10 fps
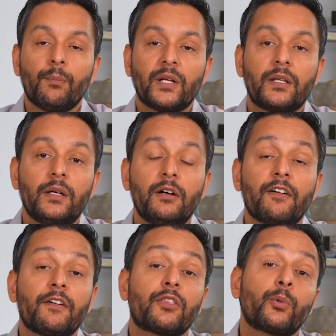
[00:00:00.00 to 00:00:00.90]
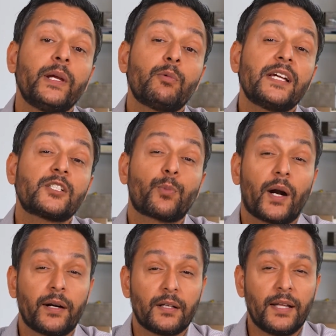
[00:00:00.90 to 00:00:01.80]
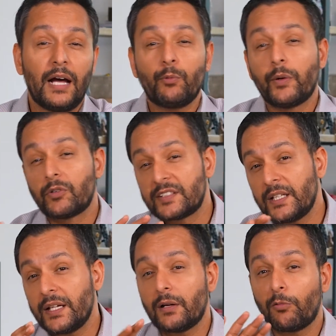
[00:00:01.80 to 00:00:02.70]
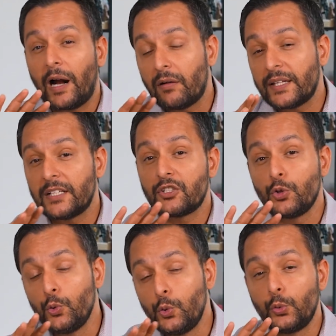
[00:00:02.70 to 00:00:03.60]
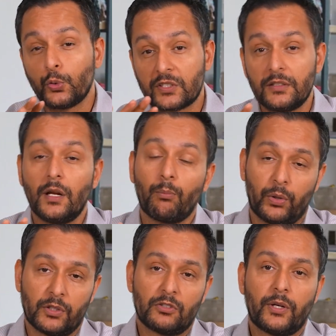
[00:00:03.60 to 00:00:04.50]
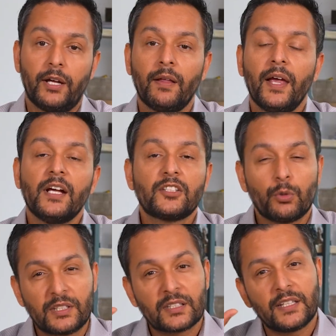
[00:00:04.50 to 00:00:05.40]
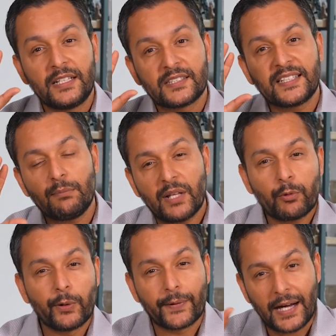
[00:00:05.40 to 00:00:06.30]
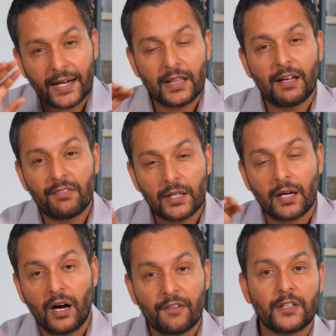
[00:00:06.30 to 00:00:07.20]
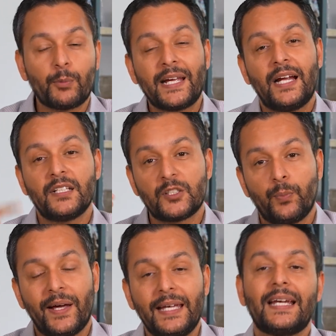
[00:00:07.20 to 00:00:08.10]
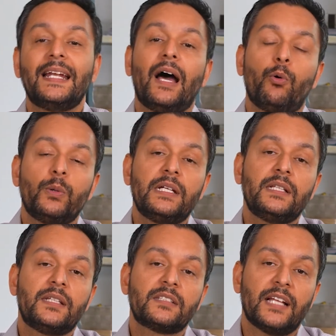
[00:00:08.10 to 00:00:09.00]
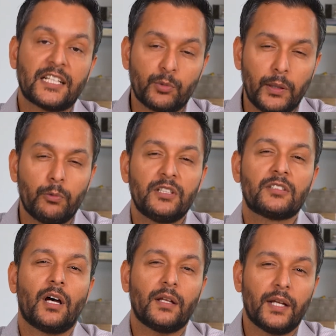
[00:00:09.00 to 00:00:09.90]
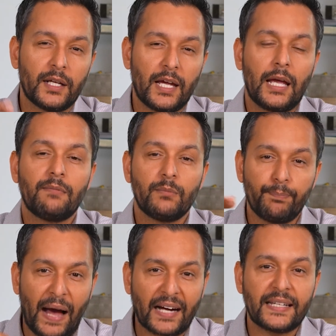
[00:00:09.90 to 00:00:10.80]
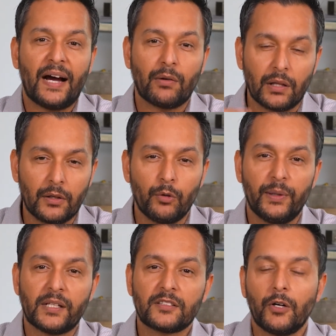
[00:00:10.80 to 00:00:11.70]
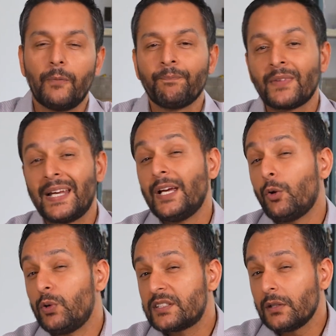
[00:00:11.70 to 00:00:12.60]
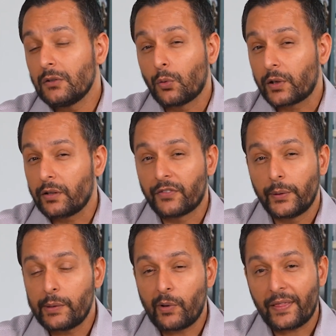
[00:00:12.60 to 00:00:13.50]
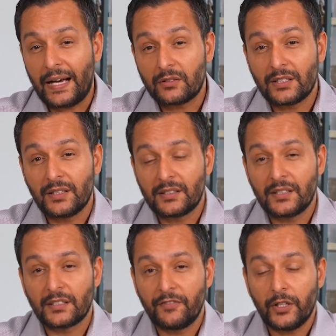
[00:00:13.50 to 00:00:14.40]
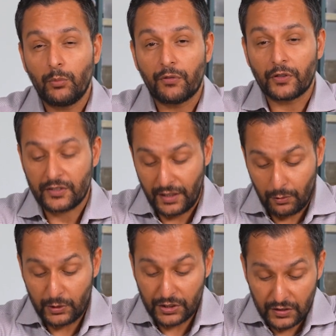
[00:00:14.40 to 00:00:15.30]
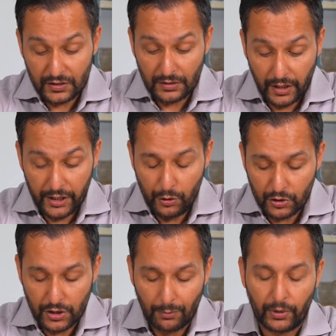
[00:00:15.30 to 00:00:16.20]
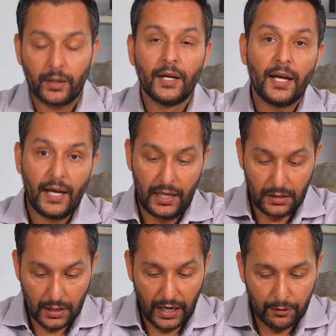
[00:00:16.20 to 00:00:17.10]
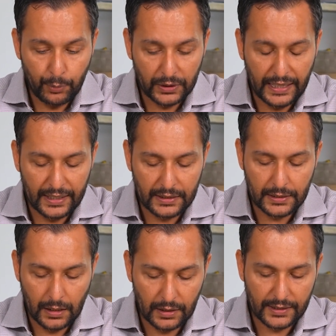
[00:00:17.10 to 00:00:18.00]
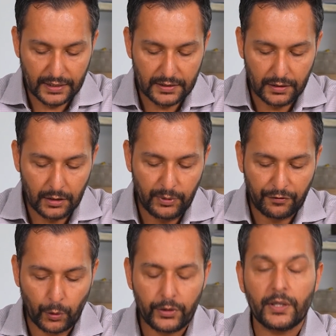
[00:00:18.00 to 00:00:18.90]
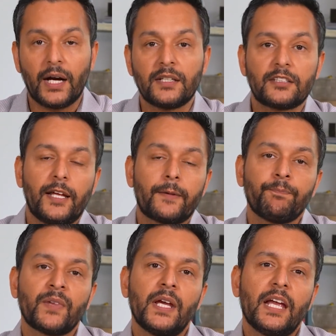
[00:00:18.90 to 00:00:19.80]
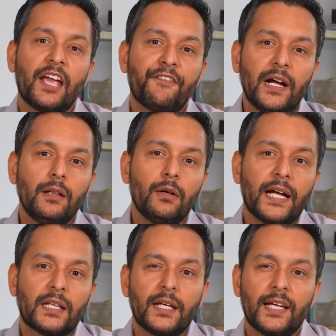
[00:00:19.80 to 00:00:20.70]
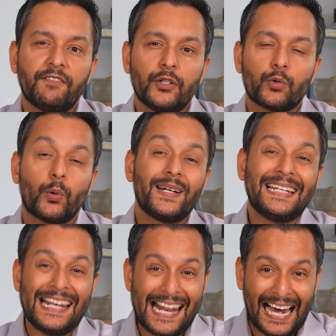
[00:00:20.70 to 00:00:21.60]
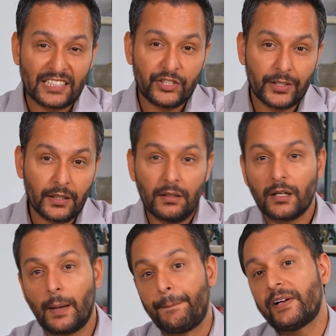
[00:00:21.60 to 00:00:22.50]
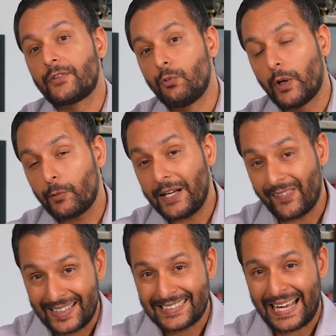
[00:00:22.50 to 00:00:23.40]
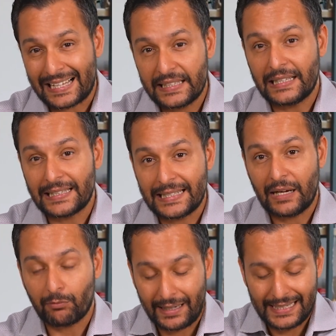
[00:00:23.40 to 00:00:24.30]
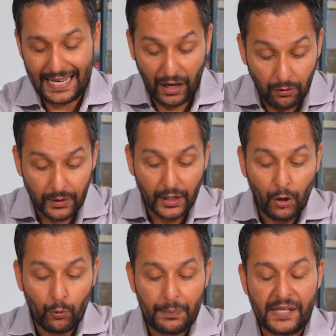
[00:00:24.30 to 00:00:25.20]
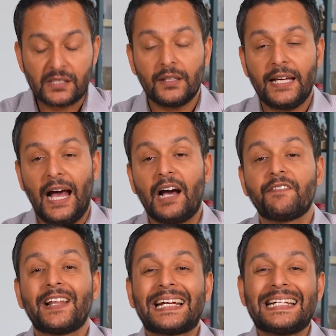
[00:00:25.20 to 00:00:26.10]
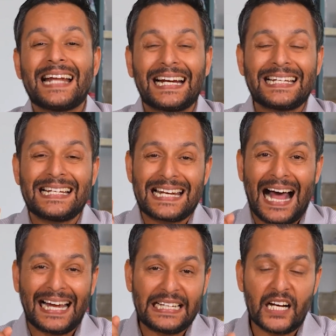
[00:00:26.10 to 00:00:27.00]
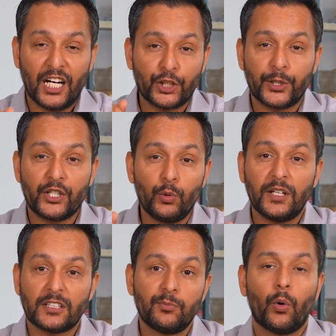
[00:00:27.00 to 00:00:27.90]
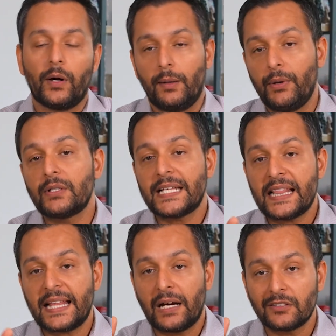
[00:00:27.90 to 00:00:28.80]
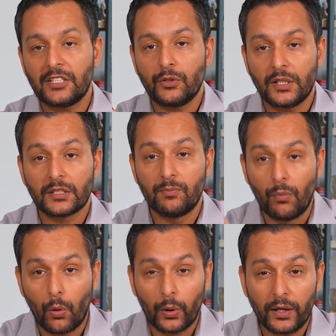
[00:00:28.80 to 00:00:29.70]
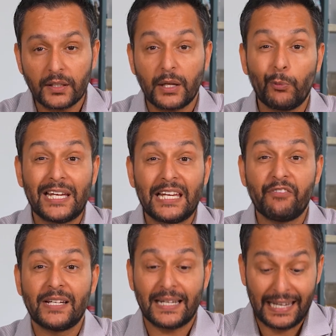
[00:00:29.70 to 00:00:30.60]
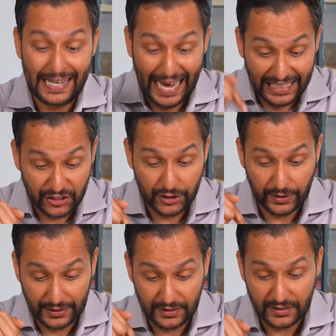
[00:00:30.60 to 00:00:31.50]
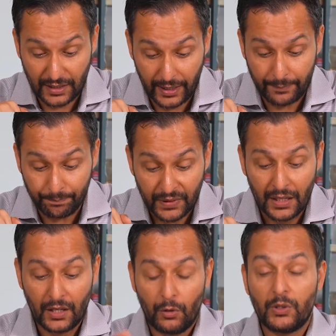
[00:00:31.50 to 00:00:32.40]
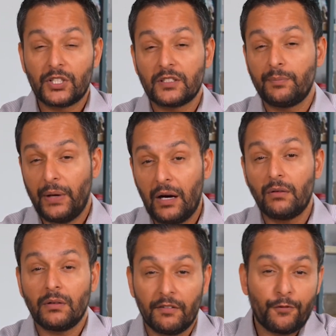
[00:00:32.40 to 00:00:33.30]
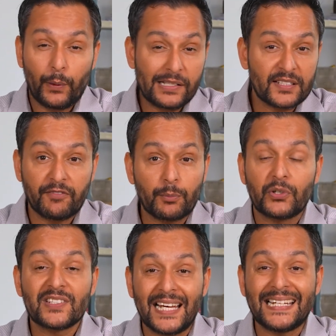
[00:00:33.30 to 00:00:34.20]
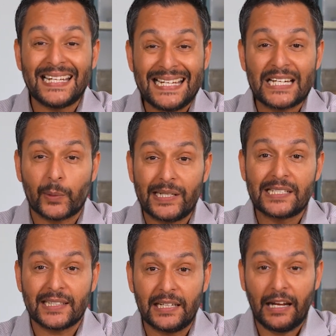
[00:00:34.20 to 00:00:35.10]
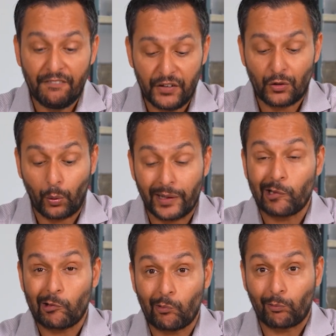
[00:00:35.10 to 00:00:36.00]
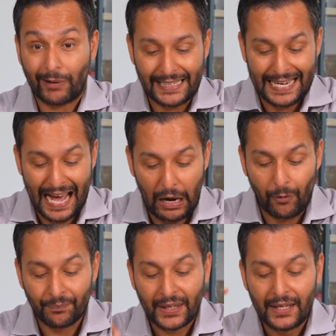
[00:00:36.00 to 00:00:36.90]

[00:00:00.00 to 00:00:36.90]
But the 3 weeks prior to that, we were sitting around the twos numbers, okay? So it seemed like we were kind of leveling off. Then we had this spike, and now this last week, we saw that it came back down a little bit. So we're still north of 31,000 listings available for sale, which is a huge number. And to kind of put that into context a little bit for you guys, if I look at the inventory last year compared to where we are exactly on the day right now, we basically have 9,900 units more, about 10,000 units more than we even did last year at this time, which is about a 47% increase in inventory right now.